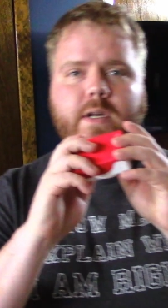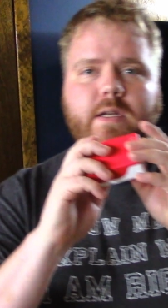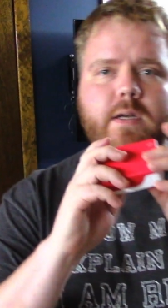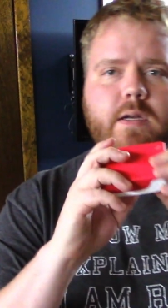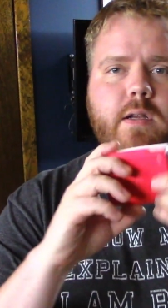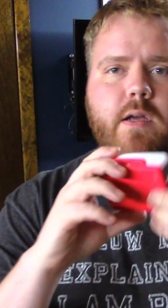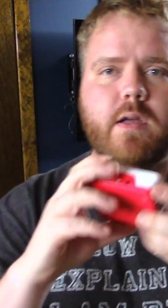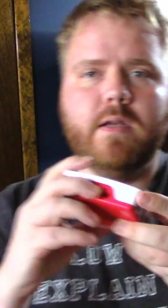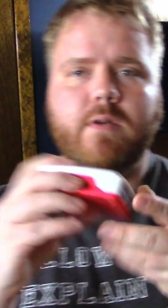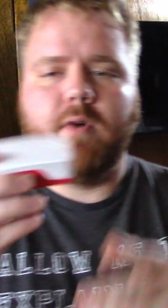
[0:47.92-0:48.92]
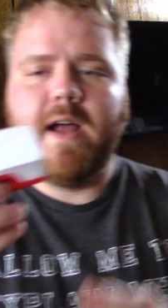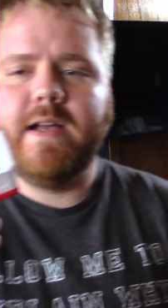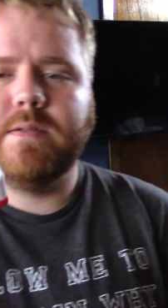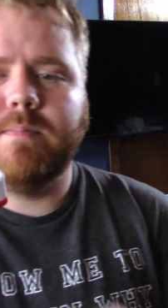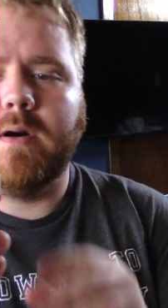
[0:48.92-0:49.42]
did the
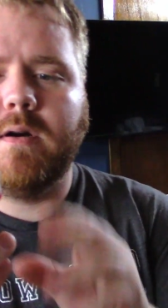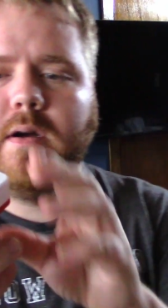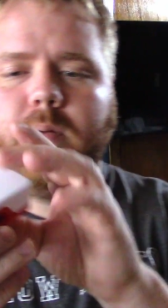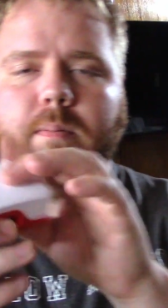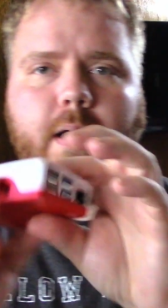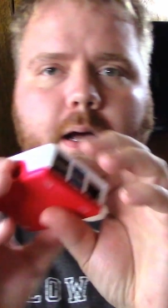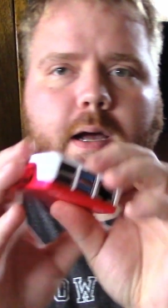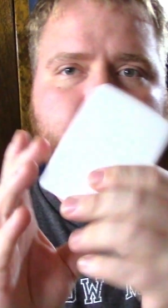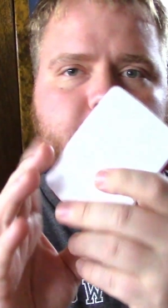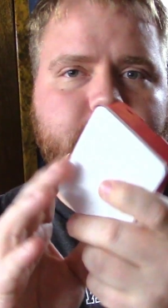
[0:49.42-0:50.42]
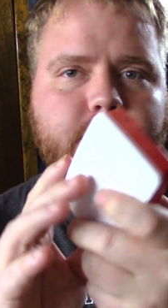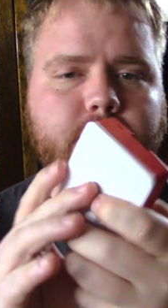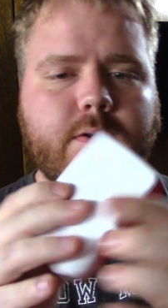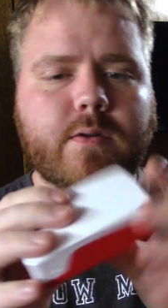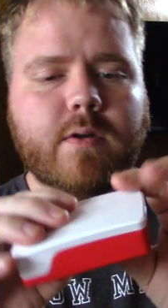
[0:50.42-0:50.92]
Raspberry Pi, this
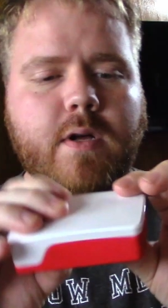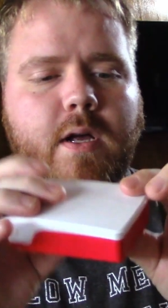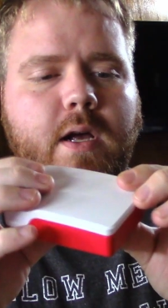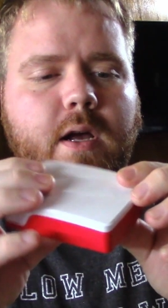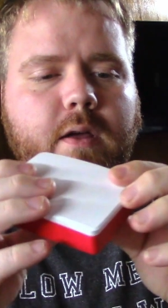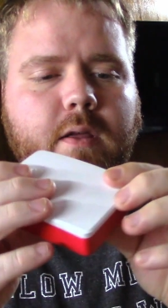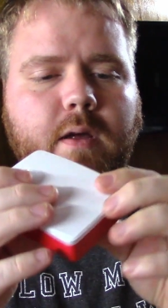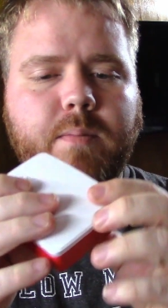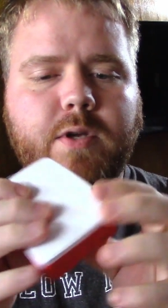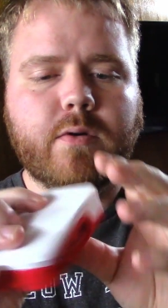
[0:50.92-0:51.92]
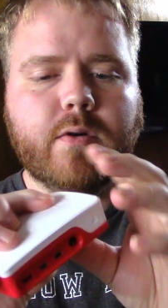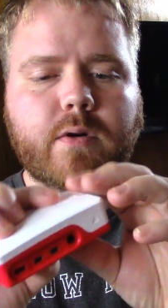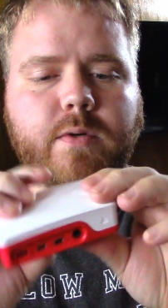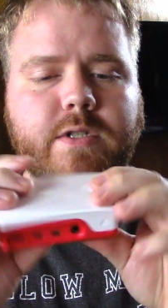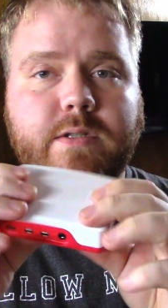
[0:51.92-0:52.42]
little computer
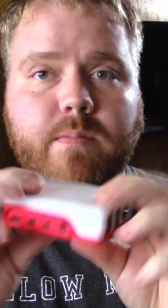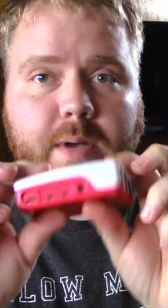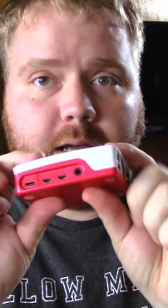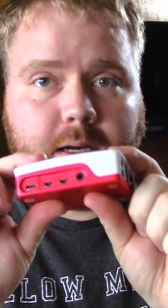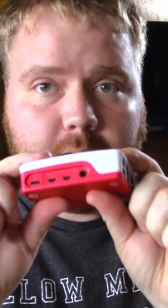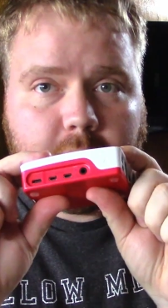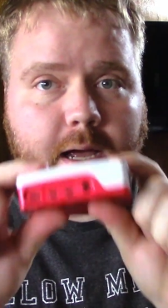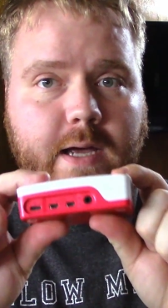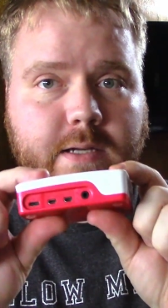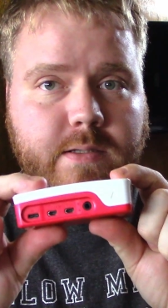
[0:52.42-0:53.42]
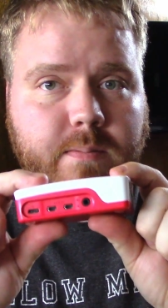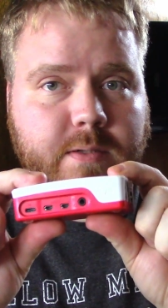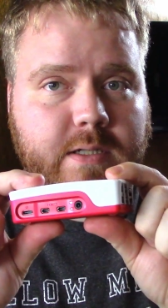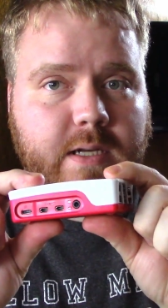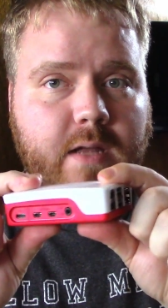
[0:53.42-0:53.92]
which is a pain in the ass to
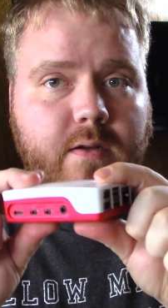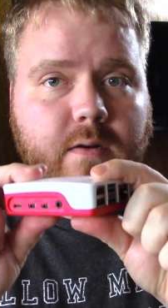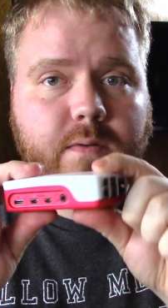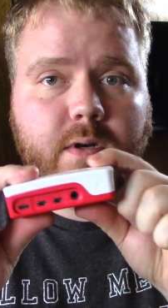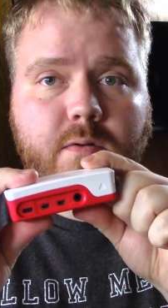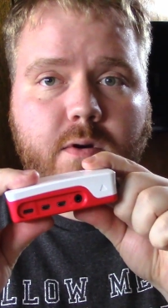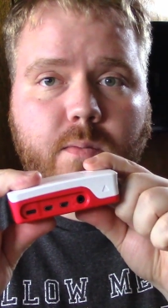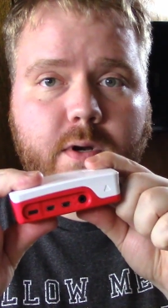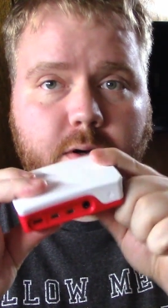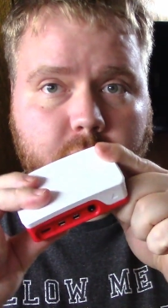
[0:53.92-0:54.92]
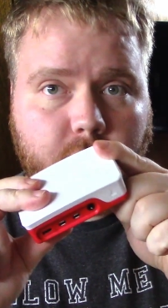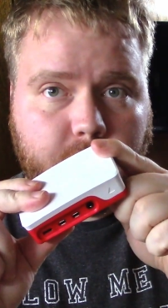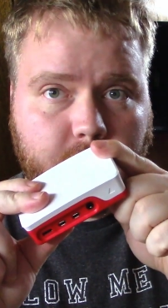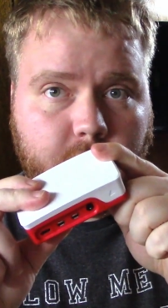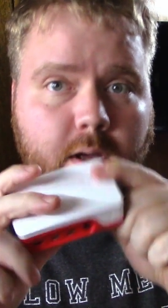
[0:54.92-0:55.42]
put together if you don't know what you're
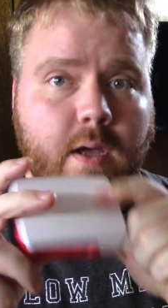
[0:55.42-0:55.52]
doing.